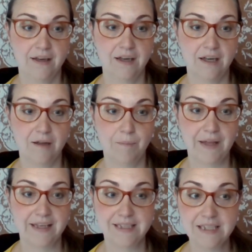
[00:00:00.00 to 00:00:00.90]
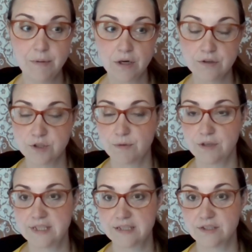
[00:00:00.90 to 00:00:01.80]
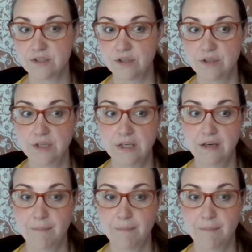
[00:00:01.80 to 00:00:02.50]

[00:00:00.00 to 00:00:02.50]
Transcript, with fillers: Um, and SIBO, small intestinal